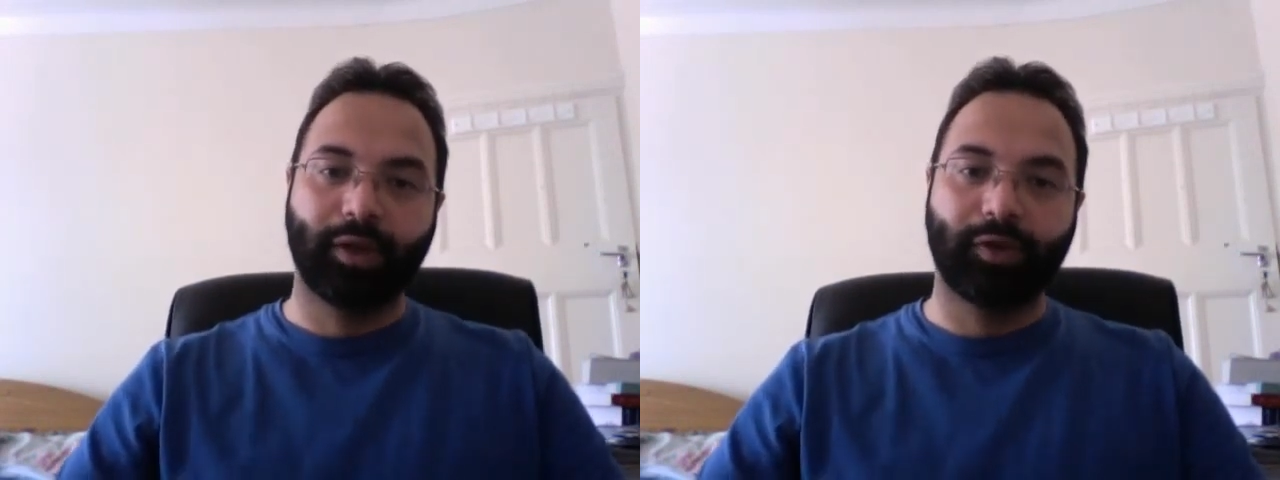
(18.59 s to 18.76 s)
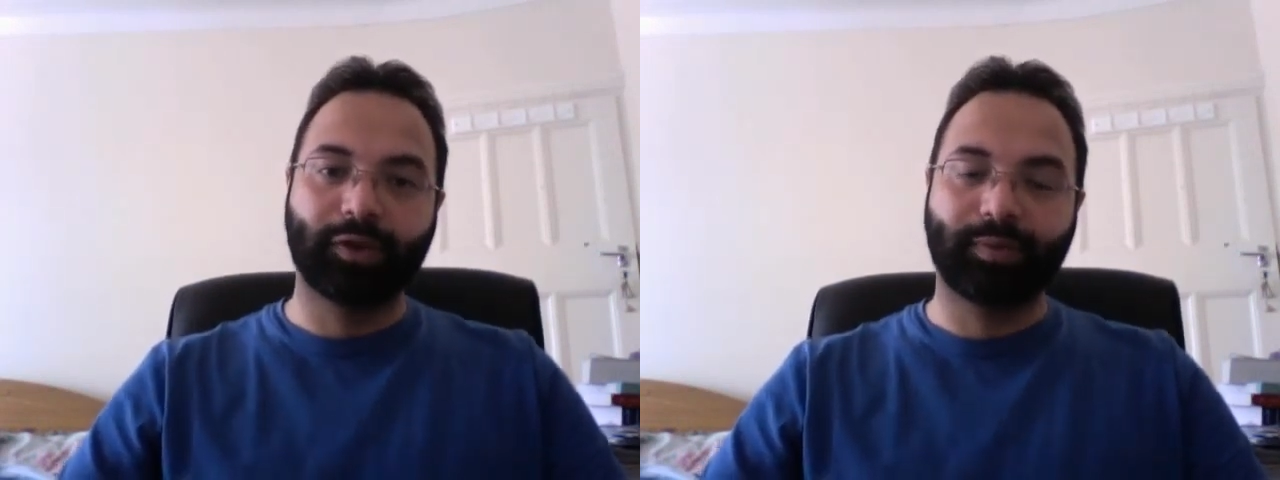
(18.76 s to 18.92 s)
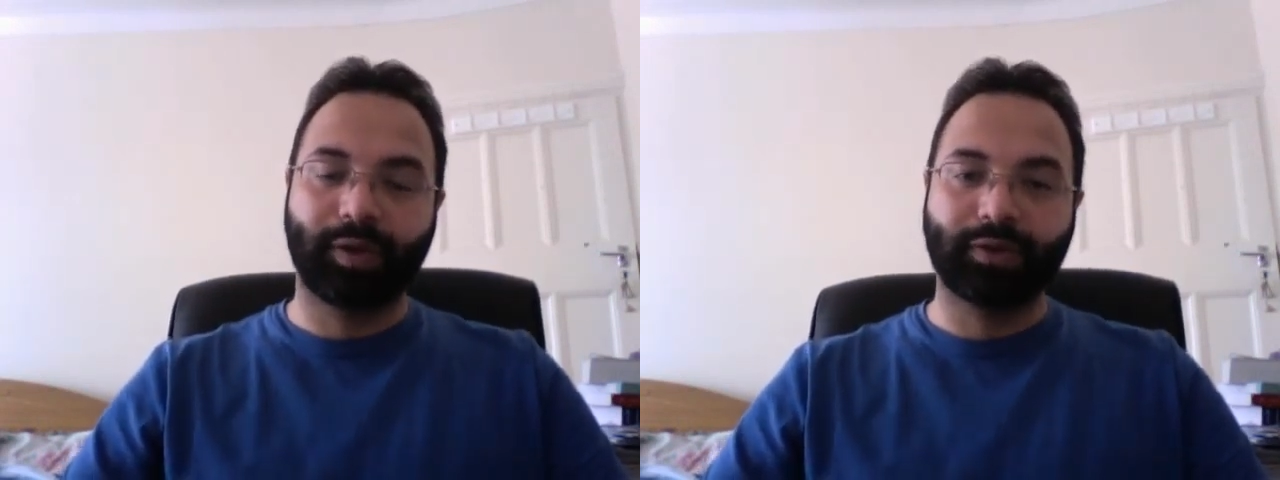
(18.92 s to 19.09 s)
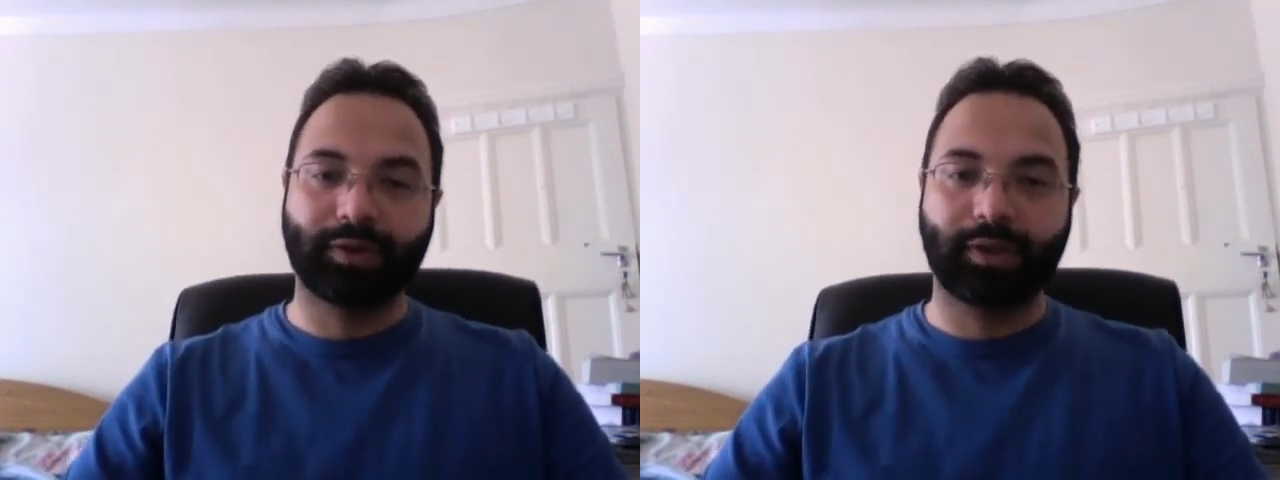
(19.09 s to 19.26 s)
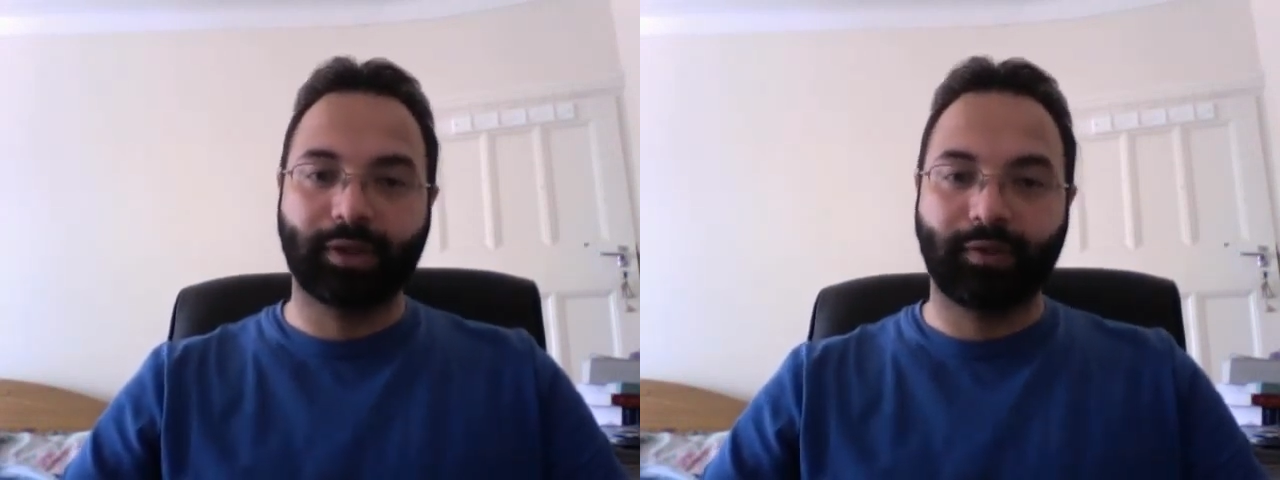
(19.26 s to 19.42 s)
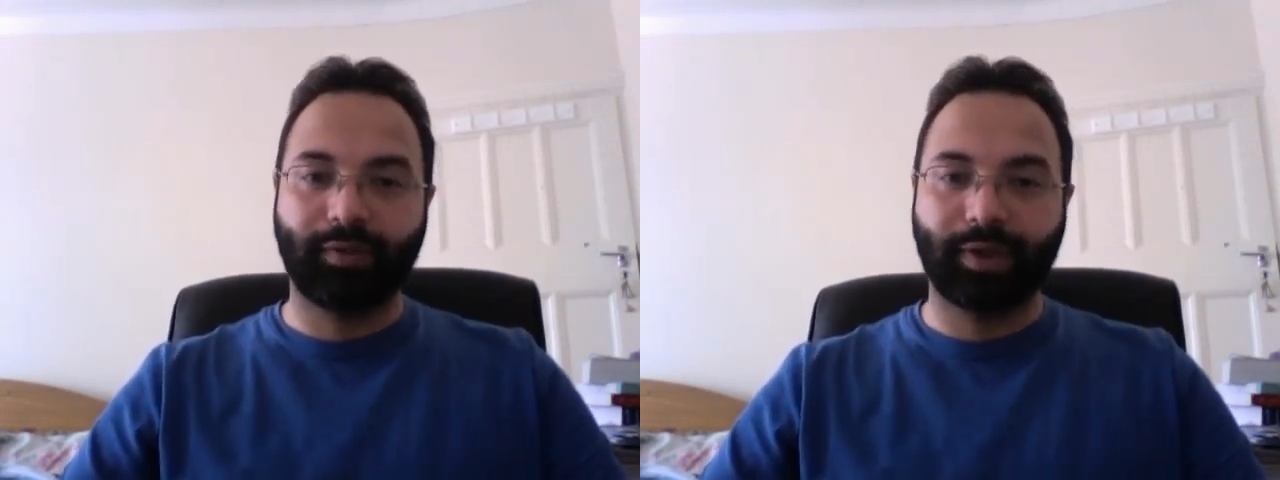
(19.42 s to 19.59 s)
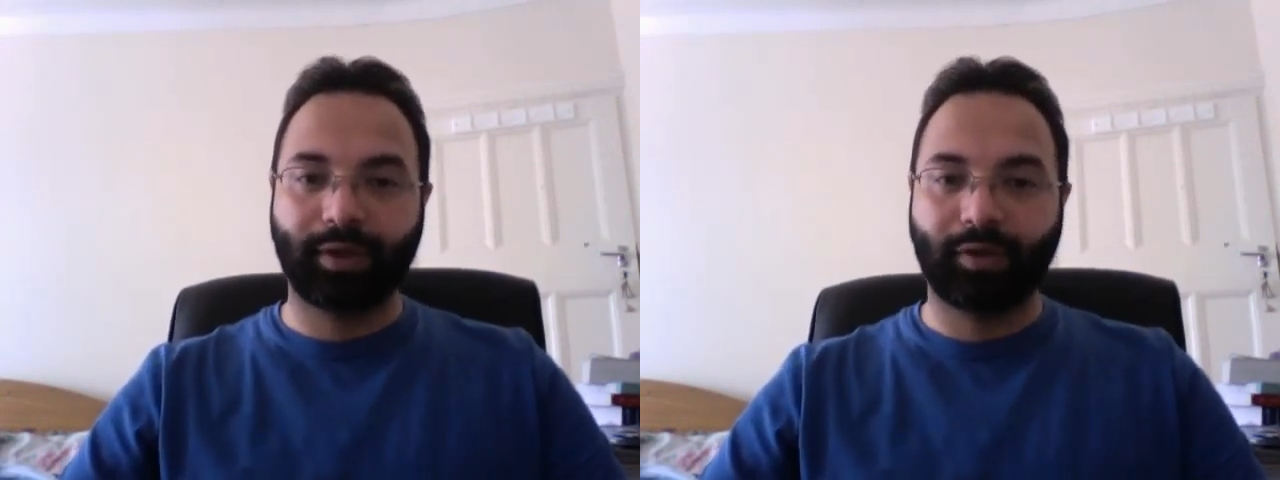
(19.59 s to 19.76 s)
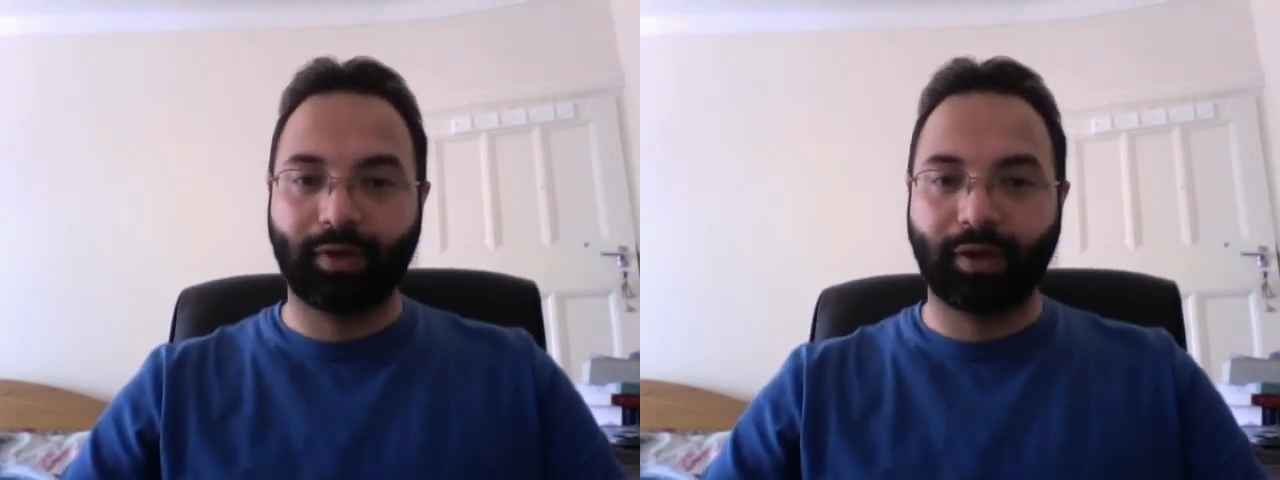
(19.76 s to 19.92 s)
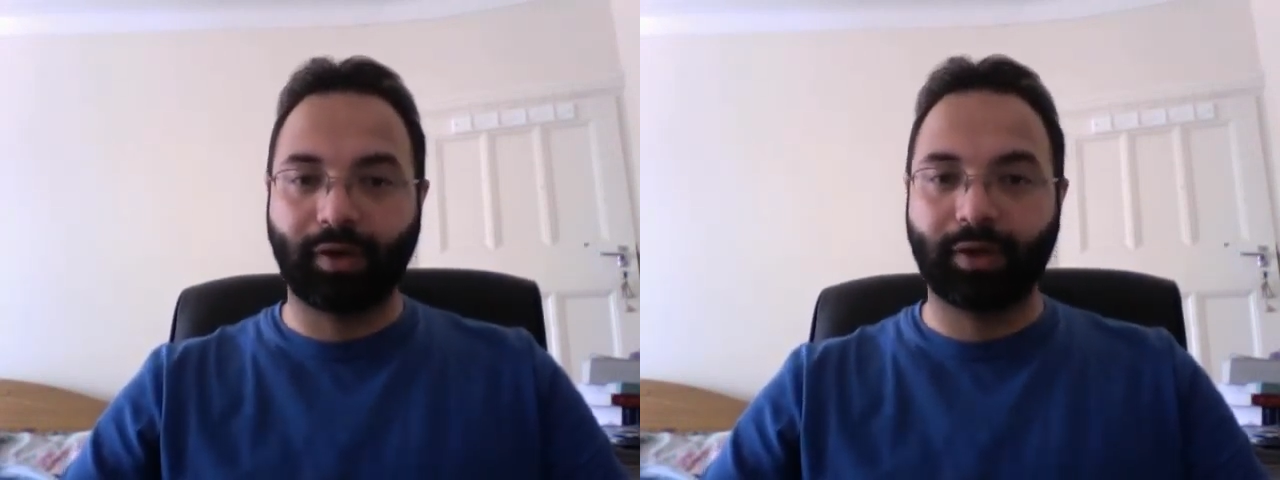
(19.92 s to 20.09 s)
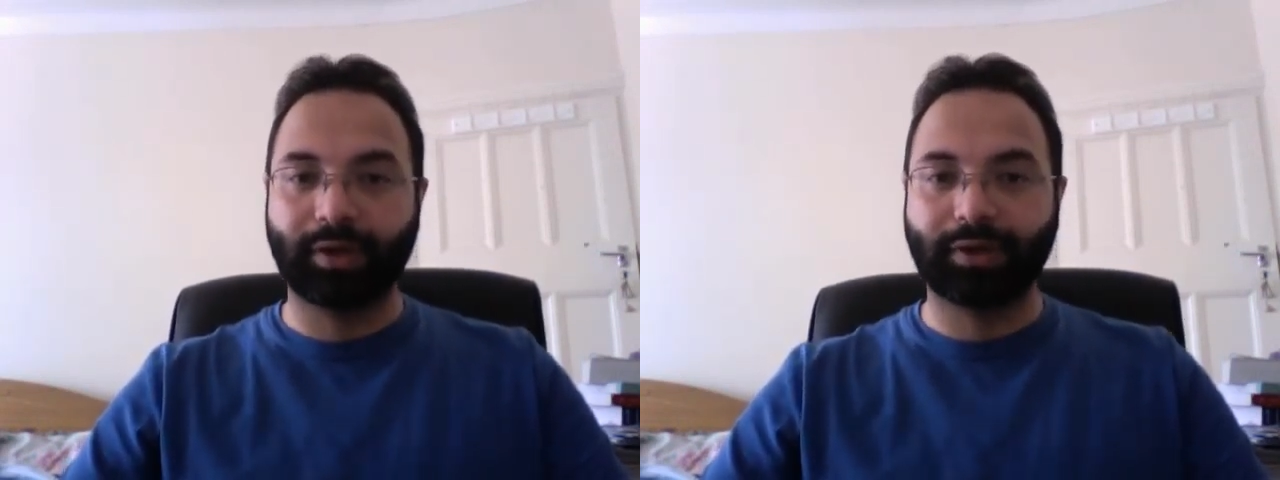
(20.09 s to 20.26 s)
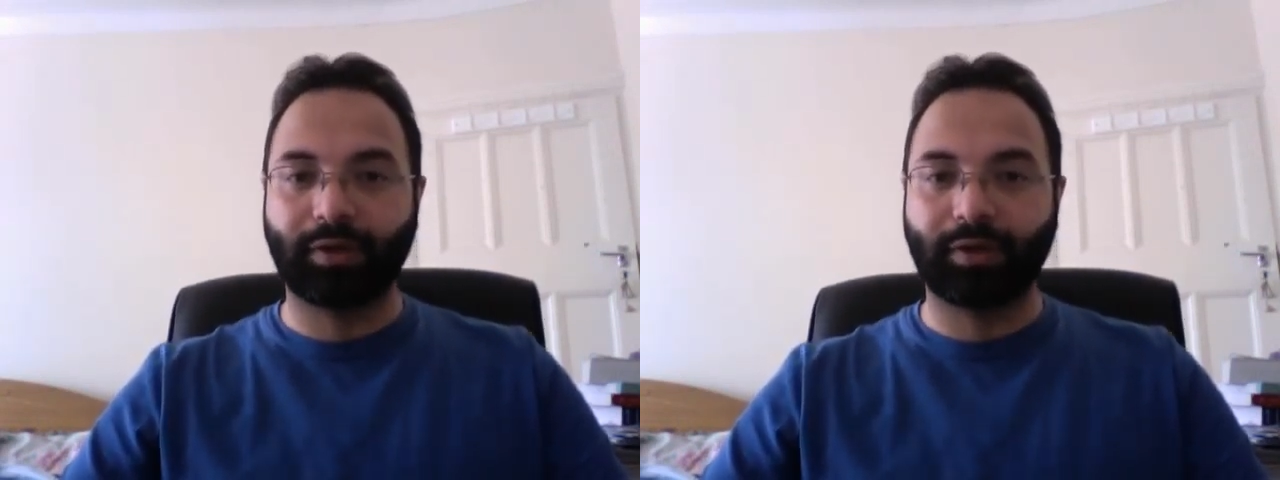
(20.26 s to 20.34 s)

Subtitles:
who's posted a video regarding